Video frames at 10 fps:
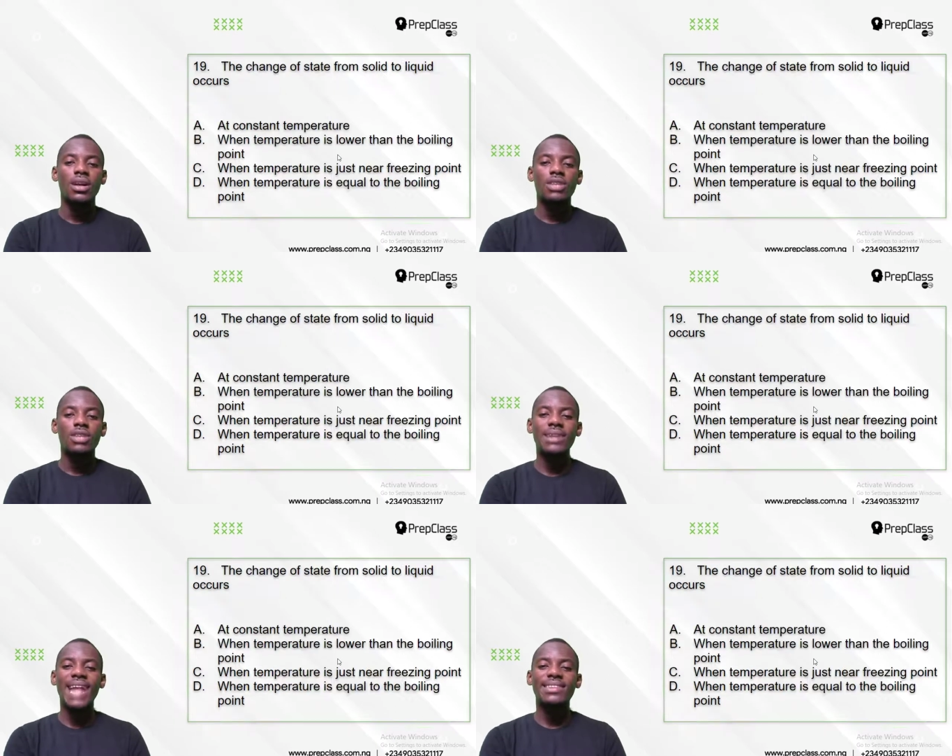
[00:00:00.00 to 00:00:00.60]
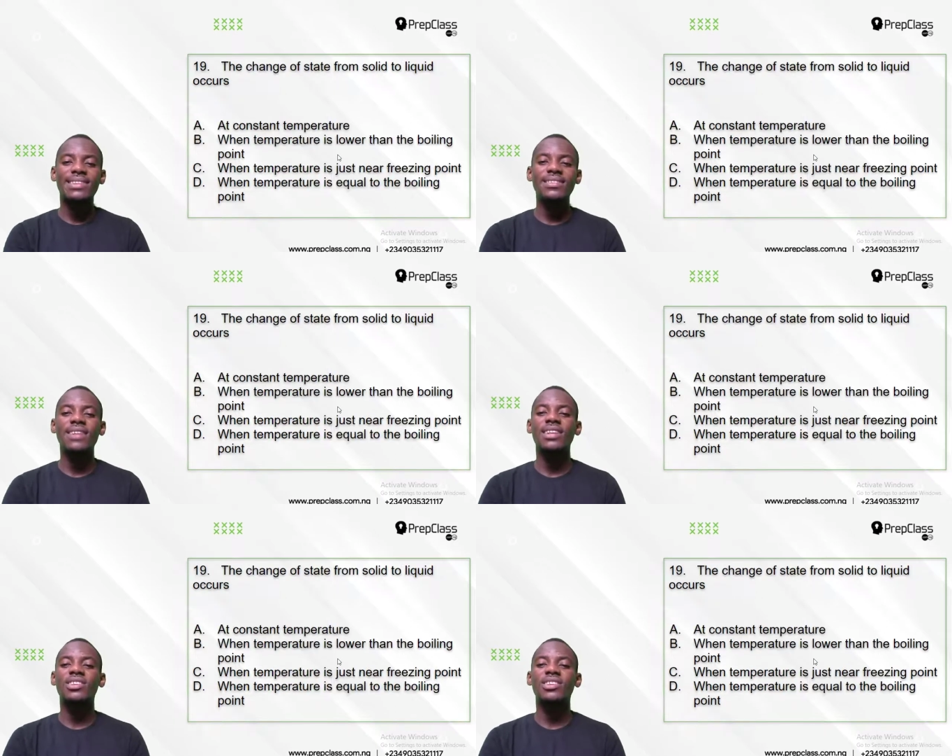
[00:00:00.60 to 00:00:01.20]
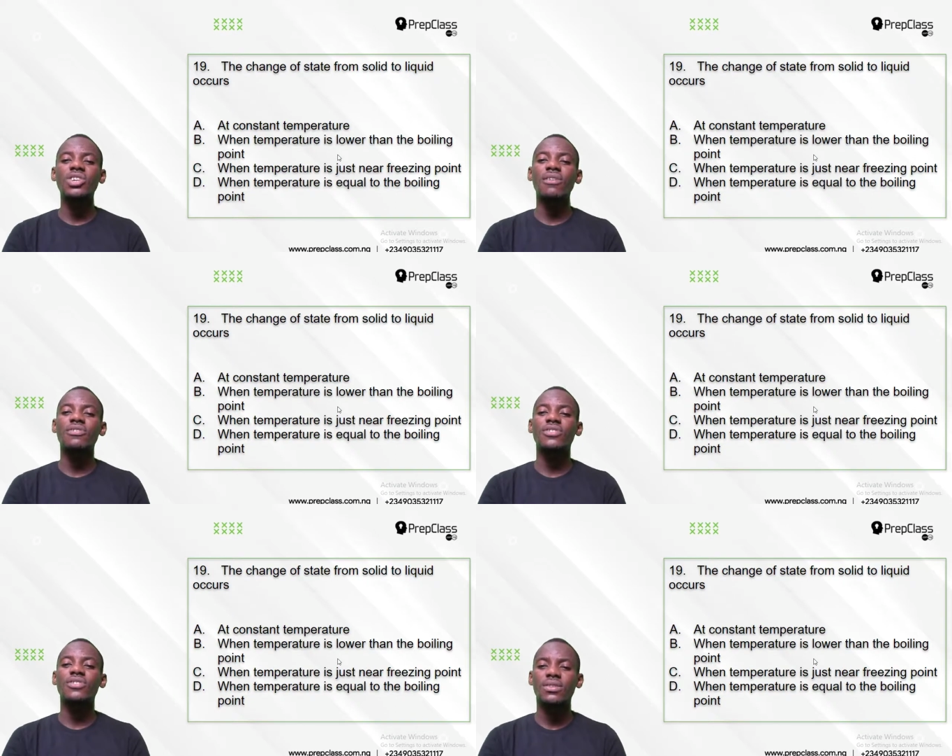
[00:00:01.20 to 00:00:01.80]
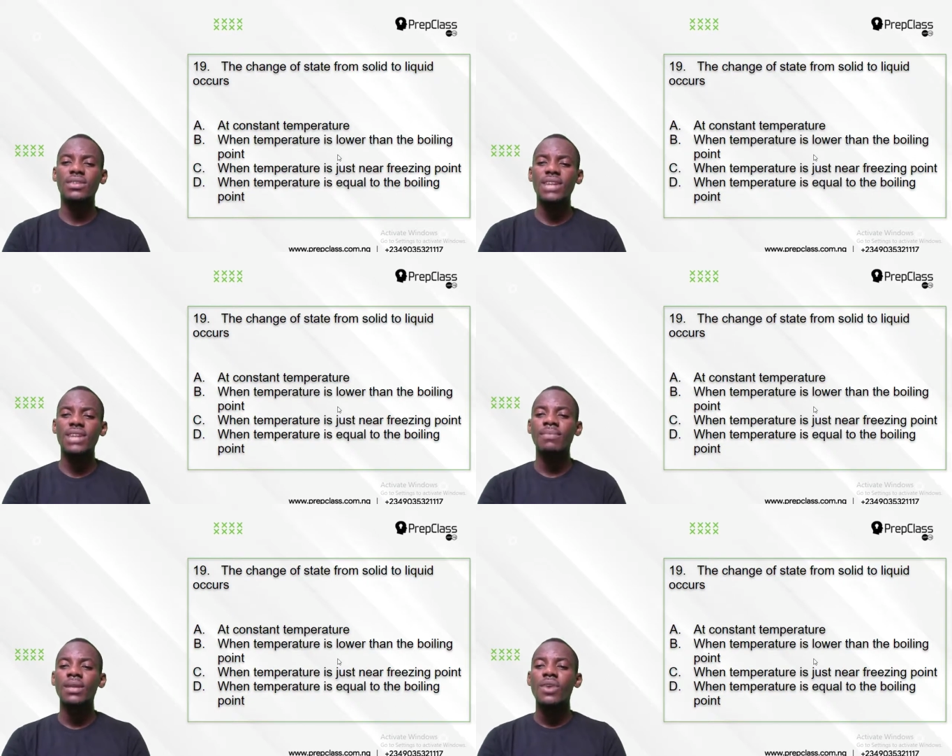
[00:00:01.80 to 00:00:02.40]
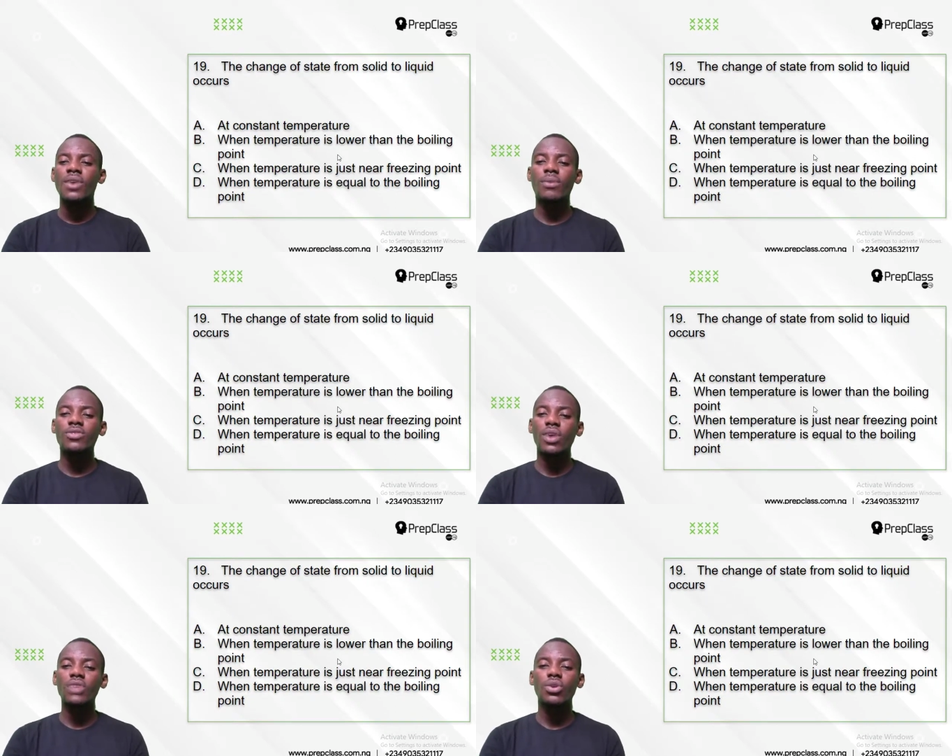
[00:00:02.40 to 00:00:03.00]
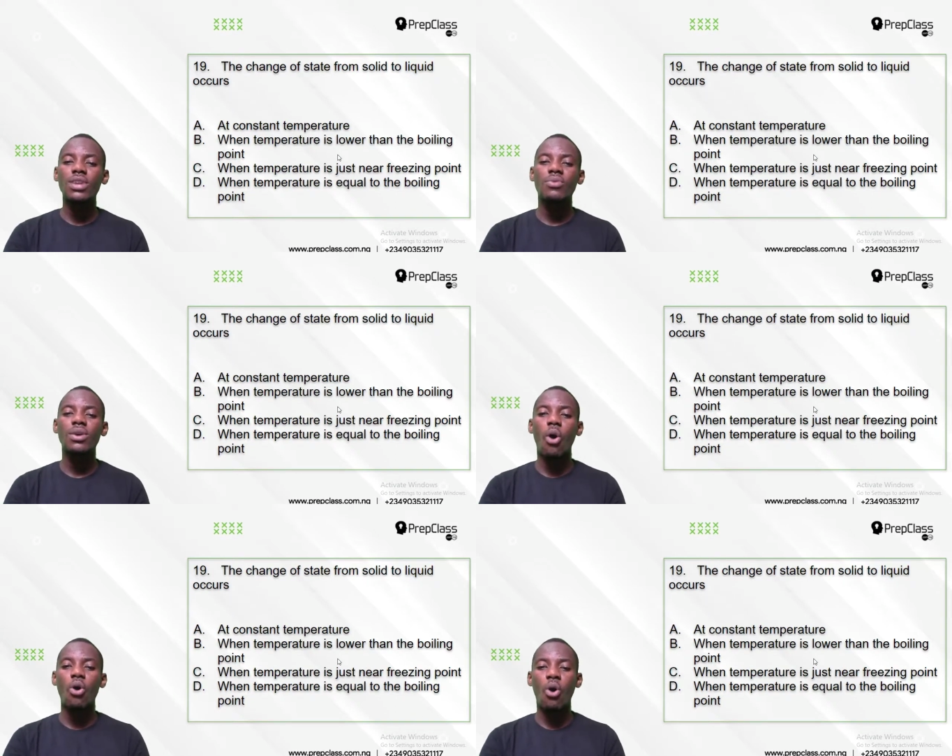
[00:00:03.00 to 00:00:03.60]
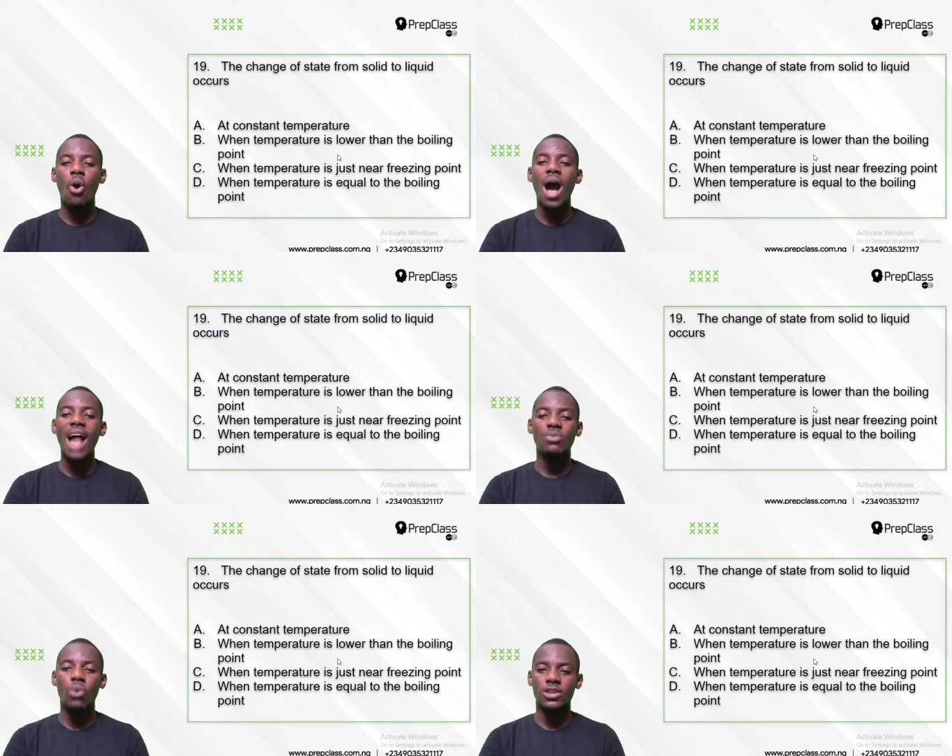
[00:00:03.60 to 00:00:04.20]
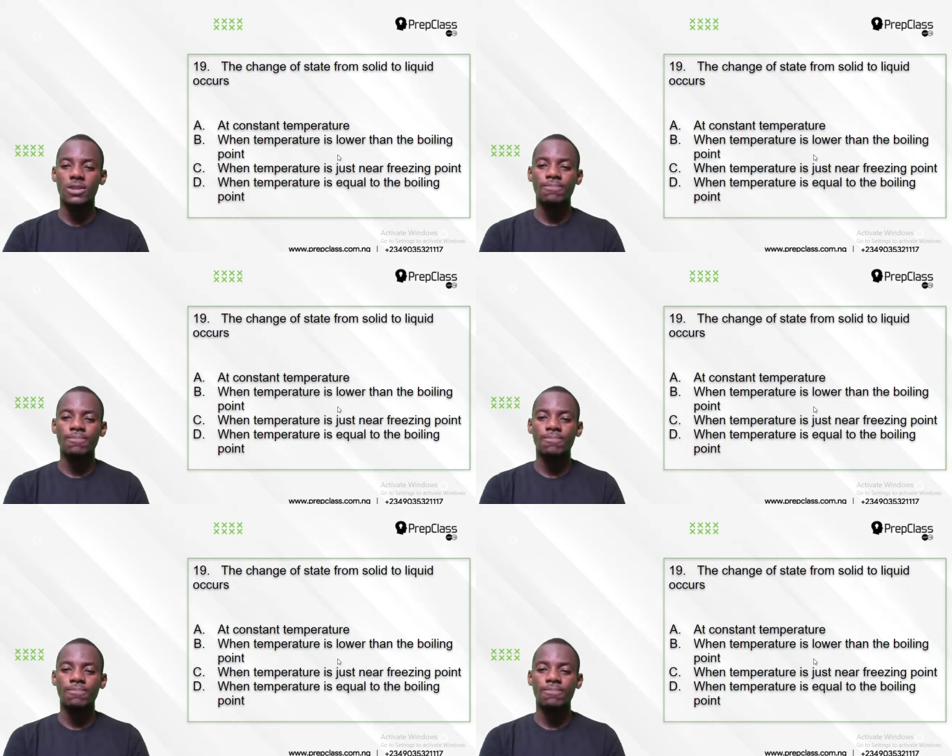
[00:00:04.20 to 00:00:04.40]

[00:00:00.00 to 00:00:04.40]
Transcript: Number 19 says the change of state from solid to liquid occur at what?